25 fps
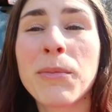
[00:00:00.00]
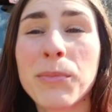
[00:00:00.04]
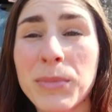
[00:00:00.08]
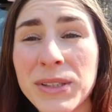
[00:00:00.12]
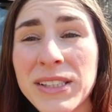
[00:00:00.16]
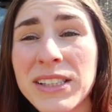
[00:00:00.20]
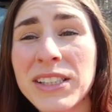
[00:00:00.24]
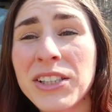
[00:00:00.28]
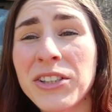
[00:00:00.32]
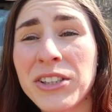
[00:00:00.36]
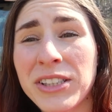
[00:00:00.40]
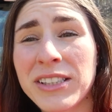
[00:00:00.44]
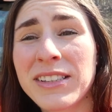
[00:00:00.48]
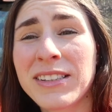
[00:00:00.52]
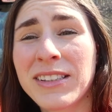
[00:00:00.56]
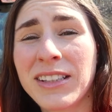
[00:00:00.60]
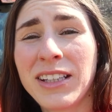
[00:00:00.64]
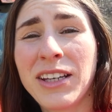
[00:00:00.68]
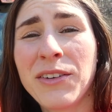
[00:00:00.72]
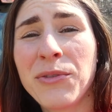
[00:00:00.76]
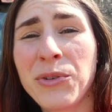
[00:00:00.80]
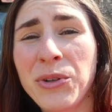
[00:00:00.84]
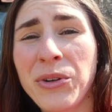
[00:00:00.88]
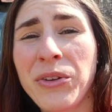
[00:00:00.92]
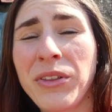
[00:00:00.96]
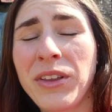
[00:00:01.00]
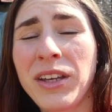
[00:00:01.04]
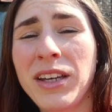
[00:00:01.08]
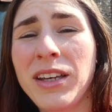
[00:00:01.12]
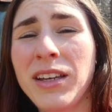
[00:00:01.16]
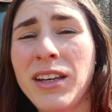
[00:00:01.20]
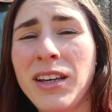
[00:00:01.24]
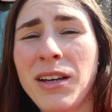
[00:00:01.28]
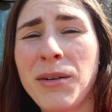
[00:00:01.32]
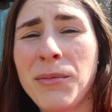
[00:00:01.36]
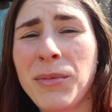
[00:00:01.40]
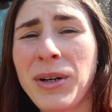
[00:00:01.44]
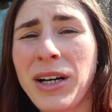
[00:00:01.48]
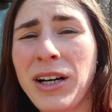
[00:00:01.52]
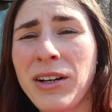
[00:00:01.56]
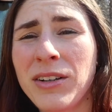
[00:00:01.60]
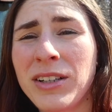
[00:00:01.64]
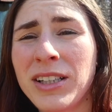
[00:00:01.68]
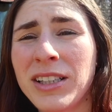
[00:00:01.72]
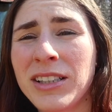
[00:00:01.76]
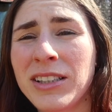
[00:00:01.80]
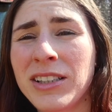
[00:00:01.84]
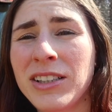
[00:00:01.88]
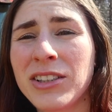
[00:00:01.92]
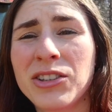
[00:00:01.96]
But seriously, if you're thinking about
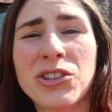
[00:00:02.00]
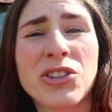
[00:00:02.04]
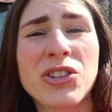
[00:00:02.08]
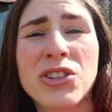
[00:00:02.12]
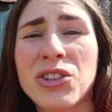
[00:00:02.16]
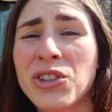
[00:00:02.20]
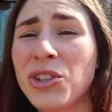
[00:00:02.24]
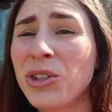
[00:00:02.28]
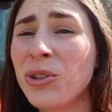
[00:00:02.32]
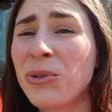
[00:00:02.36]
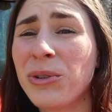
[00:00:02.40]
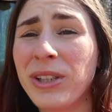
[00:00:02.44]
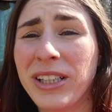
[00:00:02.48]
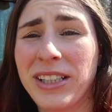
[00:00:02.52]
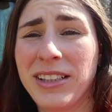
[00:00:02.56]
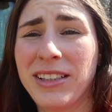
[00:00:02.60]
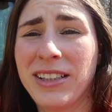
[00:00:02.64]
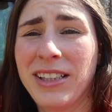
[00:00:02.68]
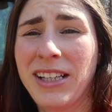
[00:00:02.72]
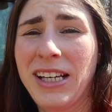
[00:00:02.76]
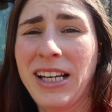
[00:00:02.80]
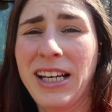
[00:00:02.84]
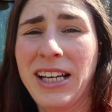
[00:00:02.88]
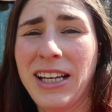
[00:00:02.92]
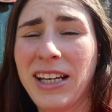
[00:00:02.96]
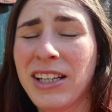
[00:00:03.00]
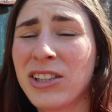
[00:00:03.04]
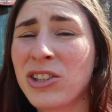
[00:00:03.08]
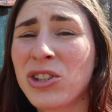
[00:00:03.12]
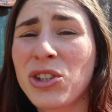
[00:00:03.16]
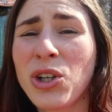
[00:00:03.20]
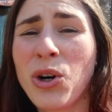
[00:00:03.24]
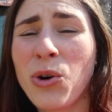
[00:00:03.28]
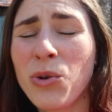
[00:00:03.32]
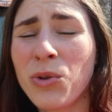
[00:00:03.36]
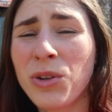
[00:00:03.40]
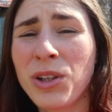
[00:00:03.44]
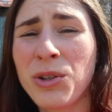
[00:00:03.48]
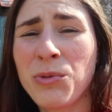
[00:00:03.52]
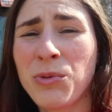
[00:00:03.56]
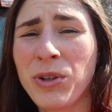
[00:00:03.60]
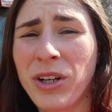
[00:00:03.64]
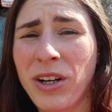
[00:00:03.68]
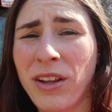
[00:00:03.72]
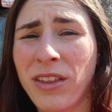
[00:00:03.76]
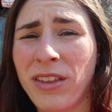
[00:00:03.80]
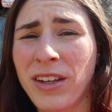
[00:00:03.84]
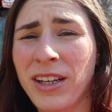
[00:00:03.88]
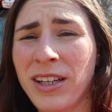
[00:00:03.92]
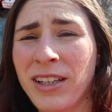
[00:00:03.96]
it, just do it. It's totally
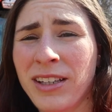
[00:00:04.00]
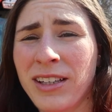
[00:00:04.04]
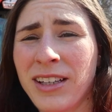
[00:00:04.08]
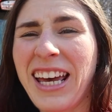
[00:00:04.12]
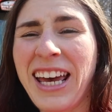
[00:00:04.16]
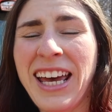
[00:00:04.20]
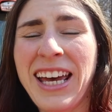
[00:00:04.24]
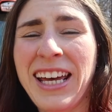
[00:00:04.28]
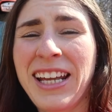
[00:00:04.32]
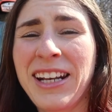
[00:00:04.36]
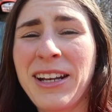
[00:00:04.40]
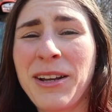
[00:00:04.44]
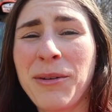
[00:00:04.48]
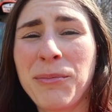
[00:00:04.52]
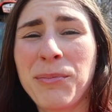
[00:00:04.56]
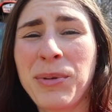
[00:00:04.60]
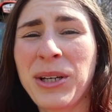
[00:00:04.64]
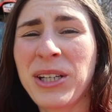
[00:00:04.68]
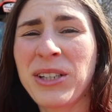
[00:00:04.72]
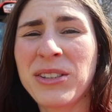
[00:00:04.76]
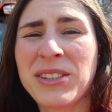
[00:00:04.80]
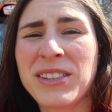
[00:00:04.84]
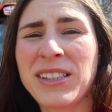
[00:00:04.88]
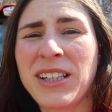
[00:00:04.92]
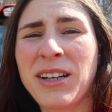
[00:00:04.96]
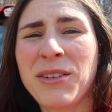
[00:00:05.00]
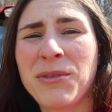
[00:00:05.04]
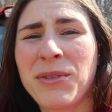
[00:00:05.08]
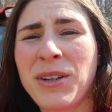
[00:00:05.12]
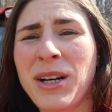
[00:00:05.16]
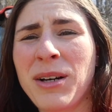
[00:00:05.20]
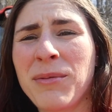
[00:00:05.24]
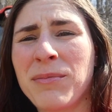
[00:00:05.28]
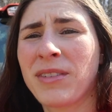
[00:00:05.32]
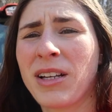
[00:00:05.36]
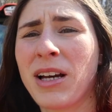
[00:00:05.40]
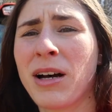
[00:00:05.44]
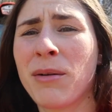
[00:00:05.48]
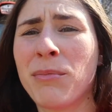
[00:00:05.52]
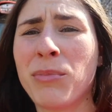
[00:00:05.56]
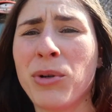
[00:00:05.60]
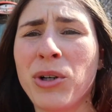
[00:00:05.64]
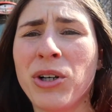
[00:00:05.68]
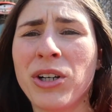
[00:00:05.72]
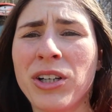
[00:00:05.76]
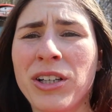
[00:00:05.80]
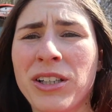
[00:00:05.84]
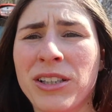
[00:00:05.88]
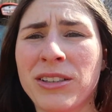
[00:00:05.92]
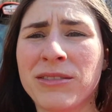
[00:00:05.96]
worth it. And pick yourself up a
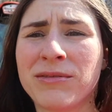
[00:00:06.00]
book.